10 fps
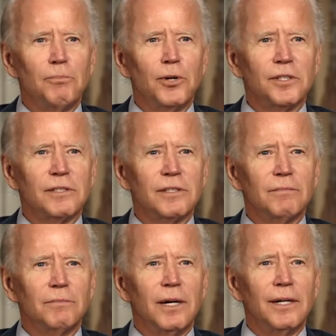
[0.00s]
not
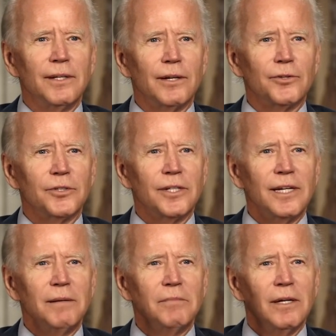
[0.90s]
exactly sure what will
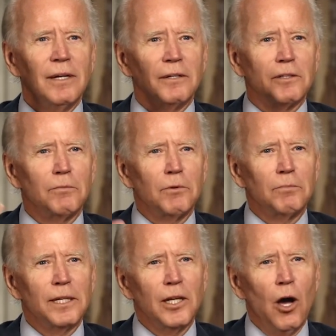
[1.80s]
happen under a Biden